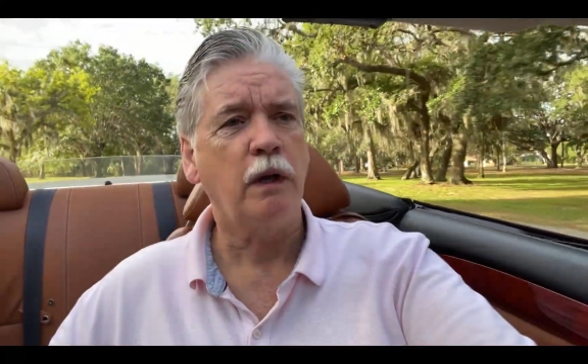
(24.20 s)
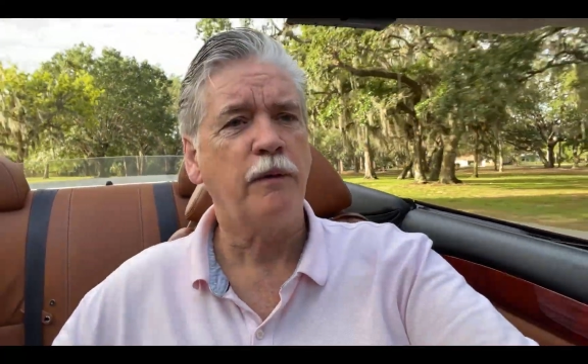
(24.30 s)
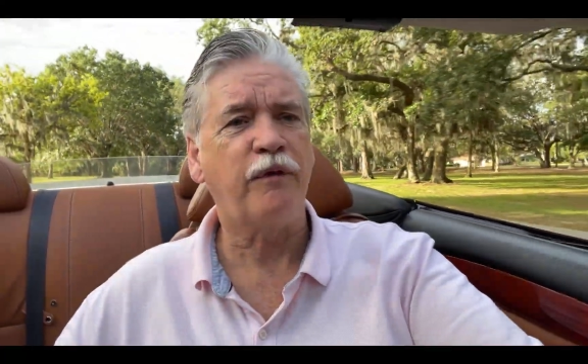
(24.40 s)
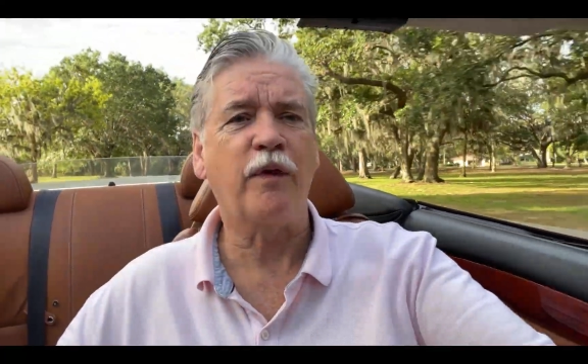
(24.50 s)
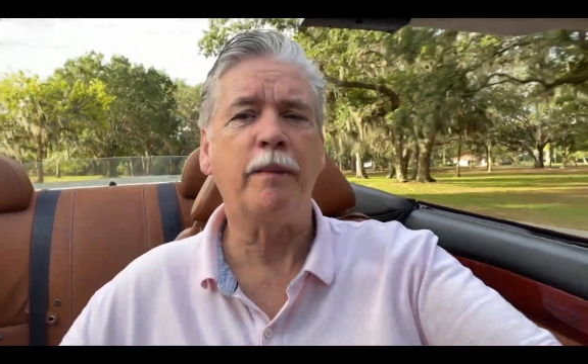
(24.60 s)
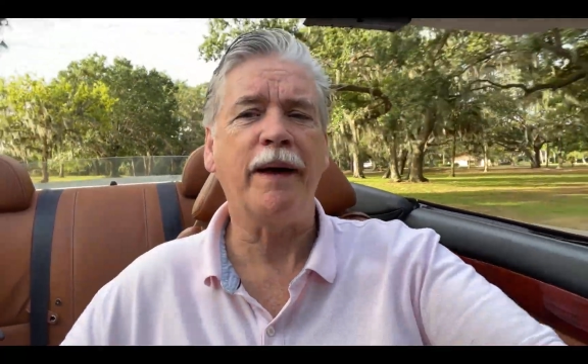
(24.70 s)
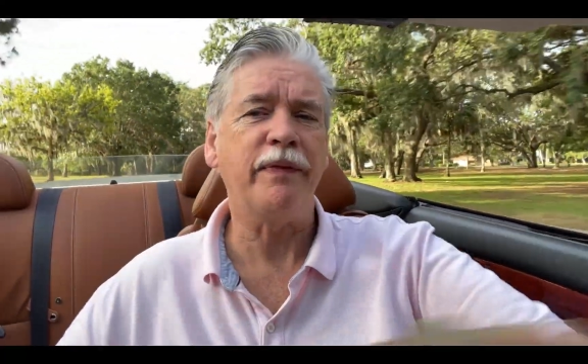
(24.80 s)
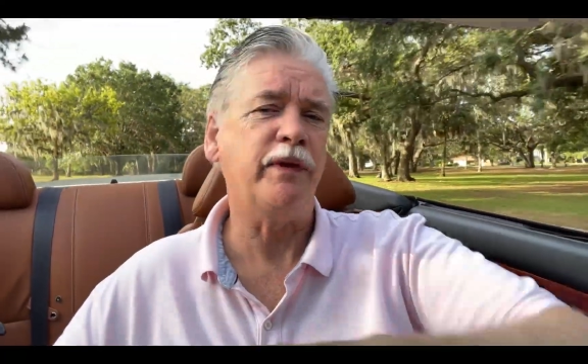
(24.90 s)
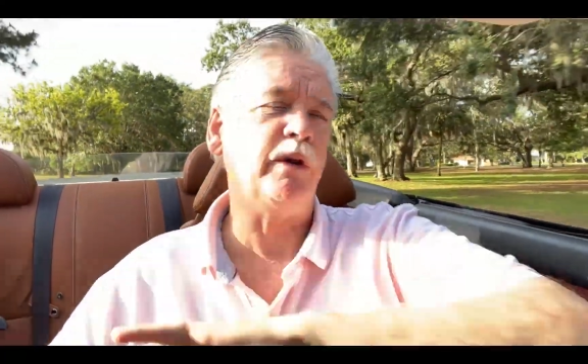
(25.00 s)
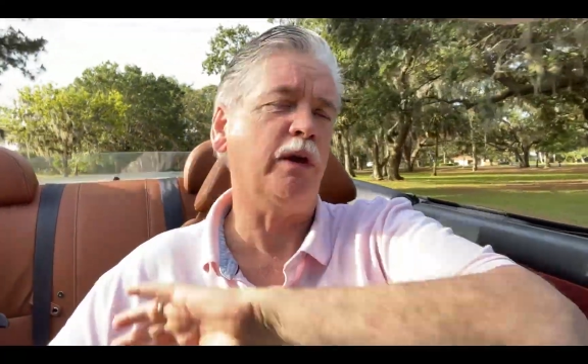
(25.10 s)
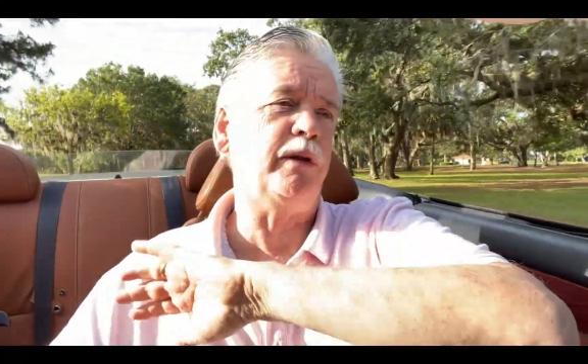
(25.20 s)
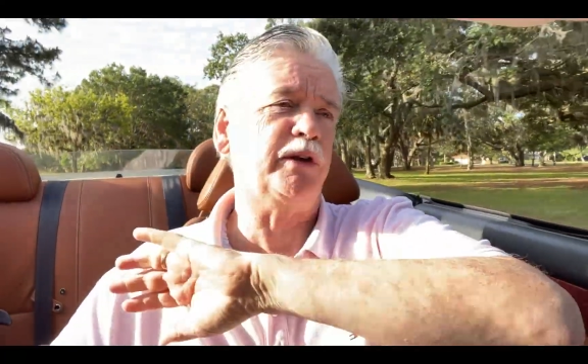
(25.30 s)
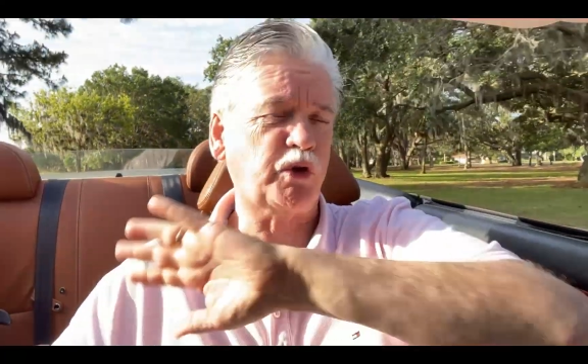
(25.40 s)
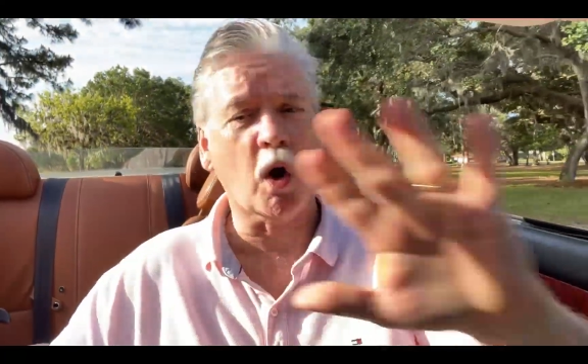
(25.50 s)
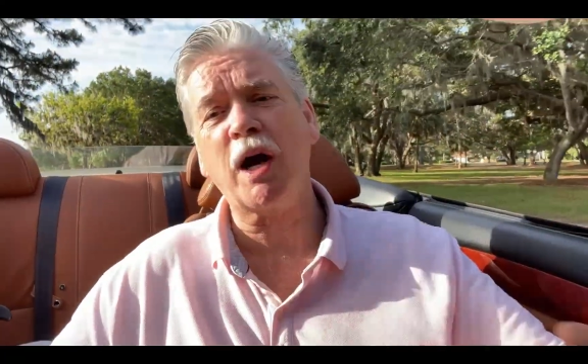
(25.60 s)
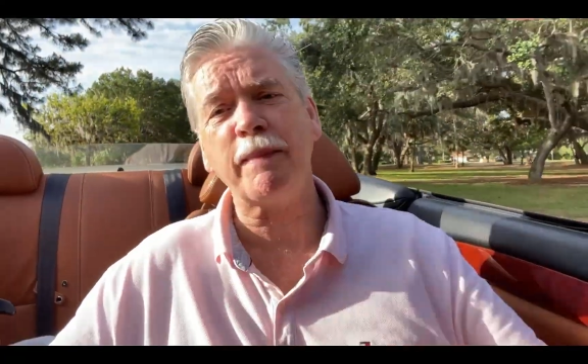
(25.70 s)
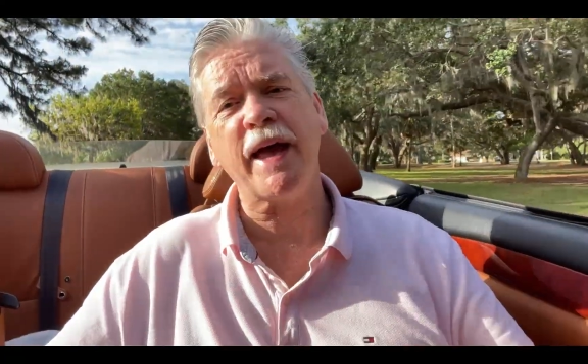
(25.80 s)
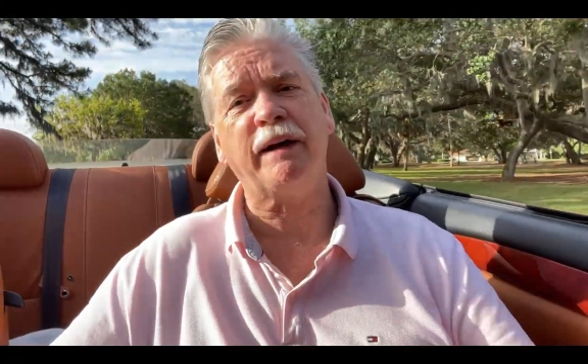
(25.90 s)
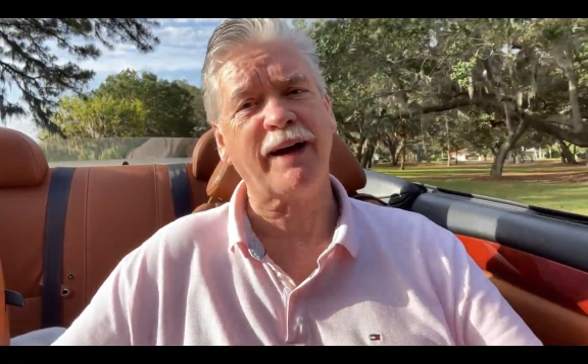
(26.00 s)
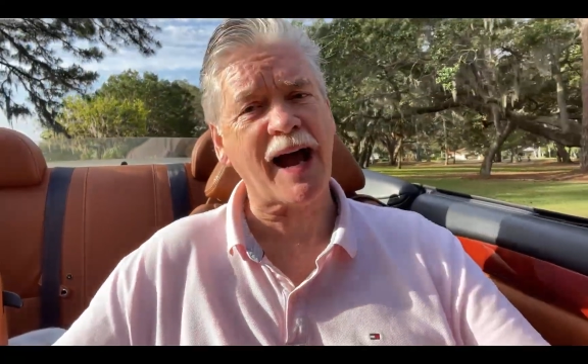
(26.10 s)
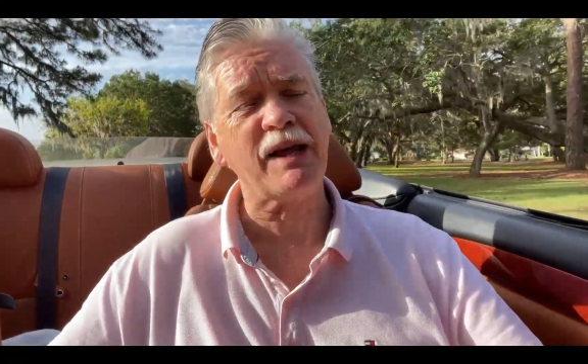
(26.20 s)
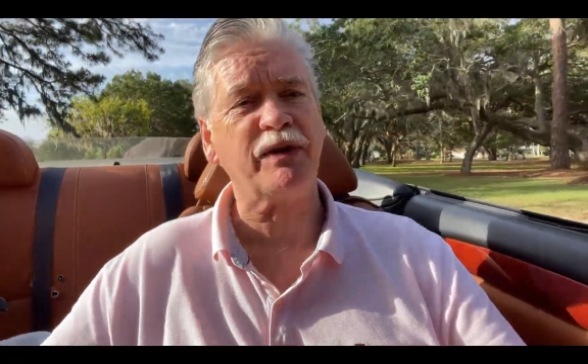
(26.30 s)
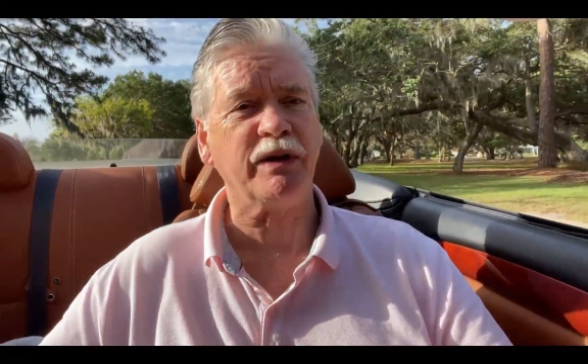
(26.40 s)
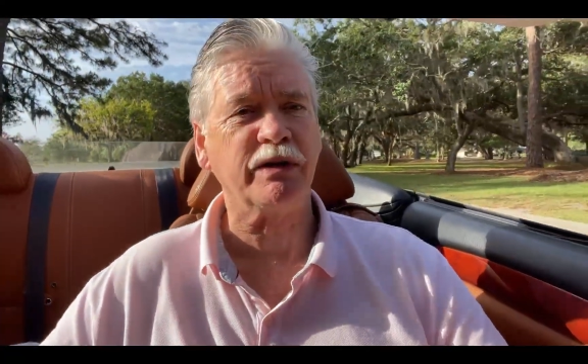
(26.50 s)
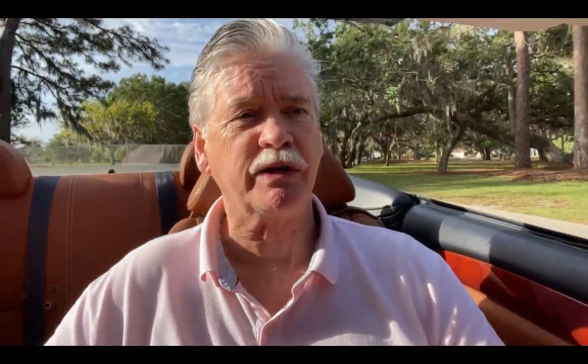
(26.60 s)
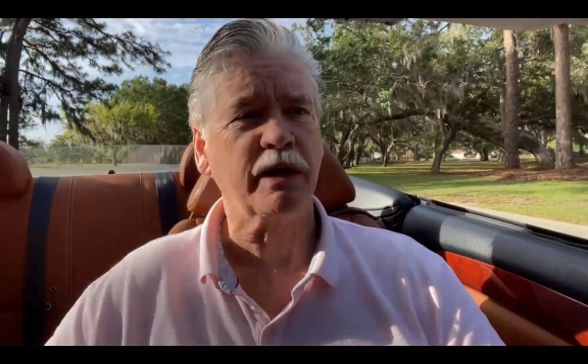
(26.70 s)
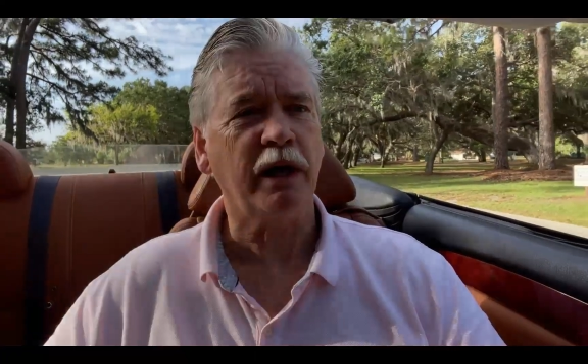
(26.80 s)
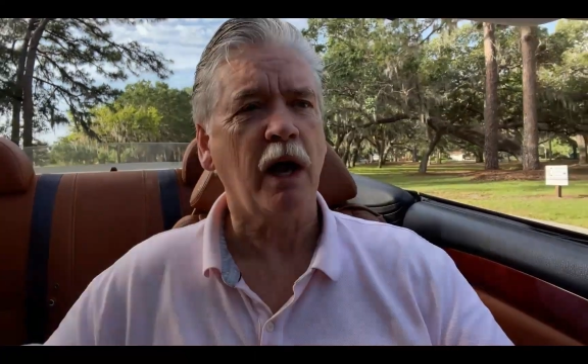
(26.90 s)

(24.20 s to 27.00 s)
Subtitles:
from the strong man of Athens,